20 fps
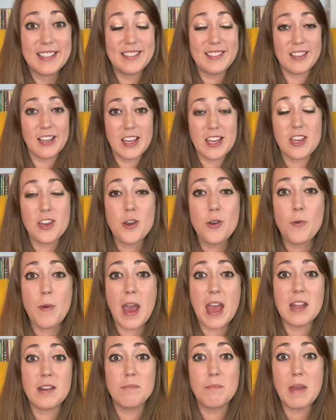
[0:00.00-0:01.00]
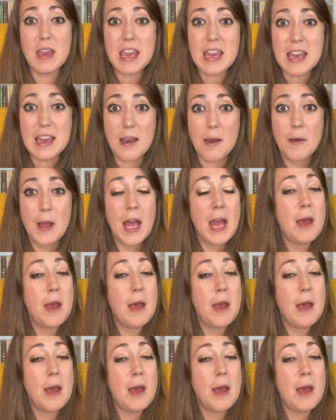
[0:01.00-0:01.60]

to you and me